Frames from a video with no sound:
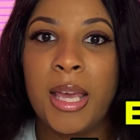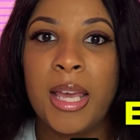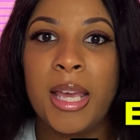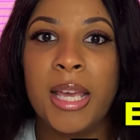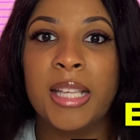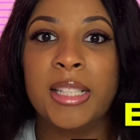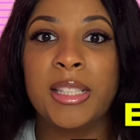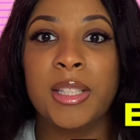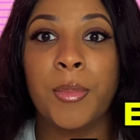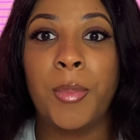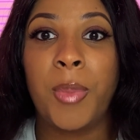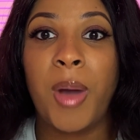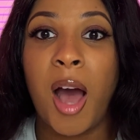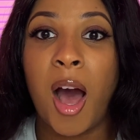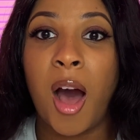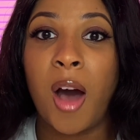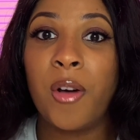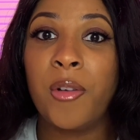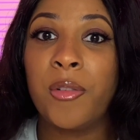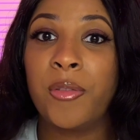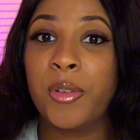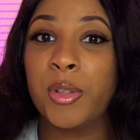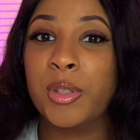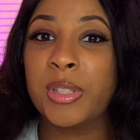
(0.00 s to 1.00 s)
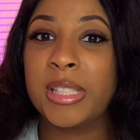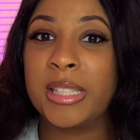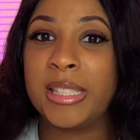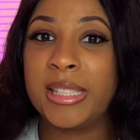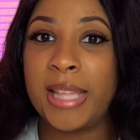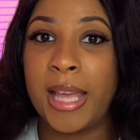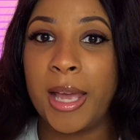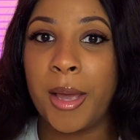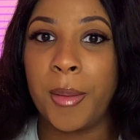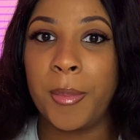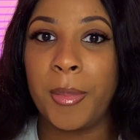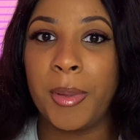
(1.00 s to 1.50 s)
is a powerful
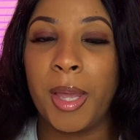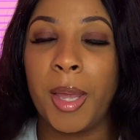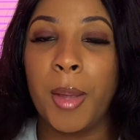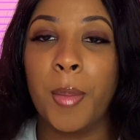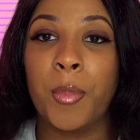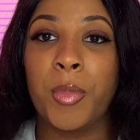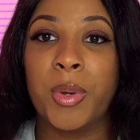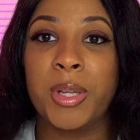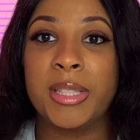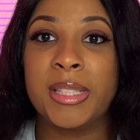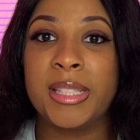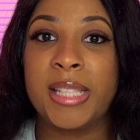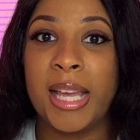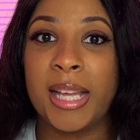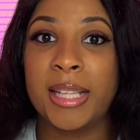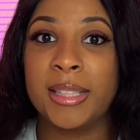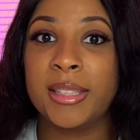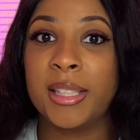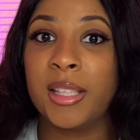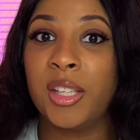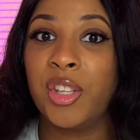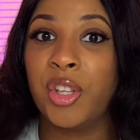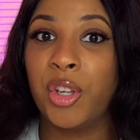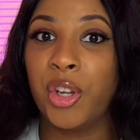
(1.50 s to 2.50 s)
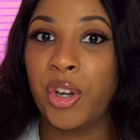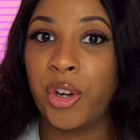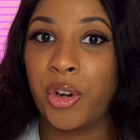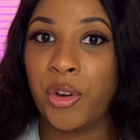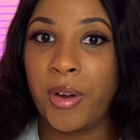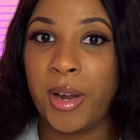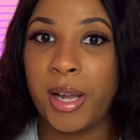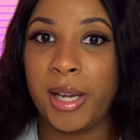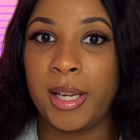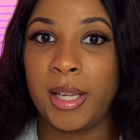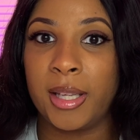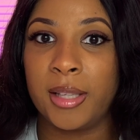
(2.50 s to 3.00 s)
step in protecting your
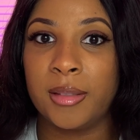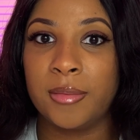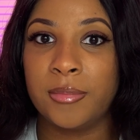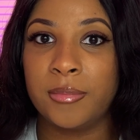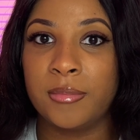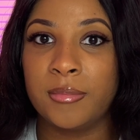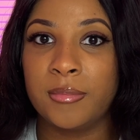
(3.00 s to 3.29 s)
credit.